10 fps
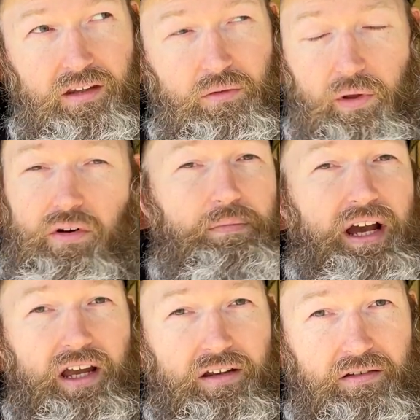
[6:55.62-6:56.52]
Whether it
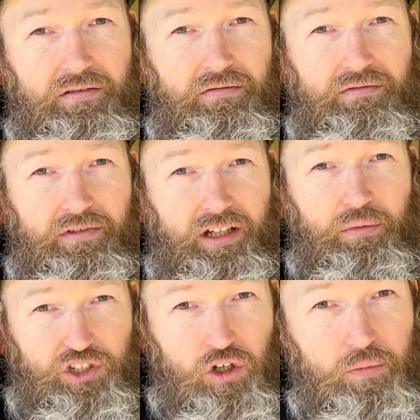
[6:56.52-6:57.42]

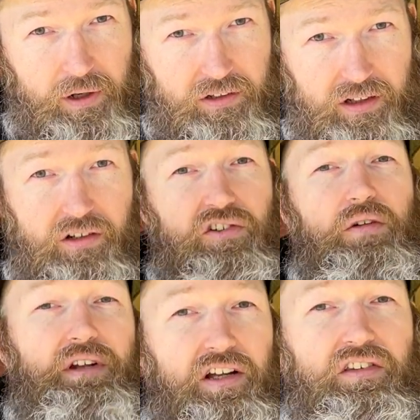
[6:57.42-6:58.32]
was you who burnt it or
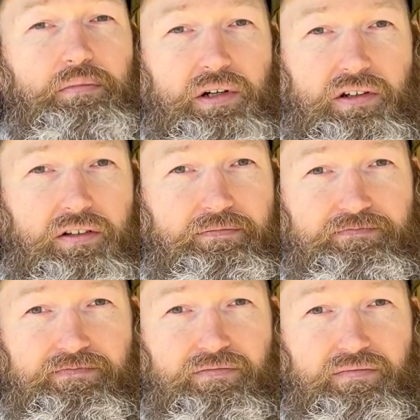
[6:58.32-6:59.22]
someone else that burnt it.
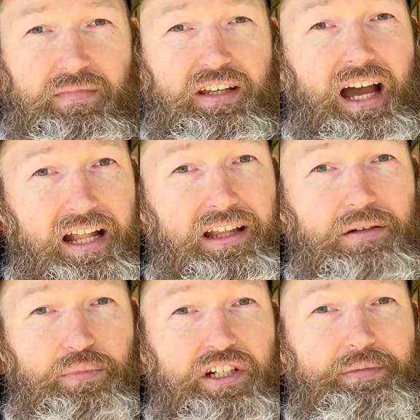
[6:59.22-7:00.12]
Can that
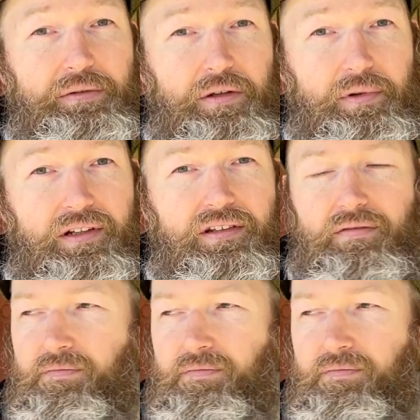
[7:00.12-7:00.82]
bridge be rebuilt?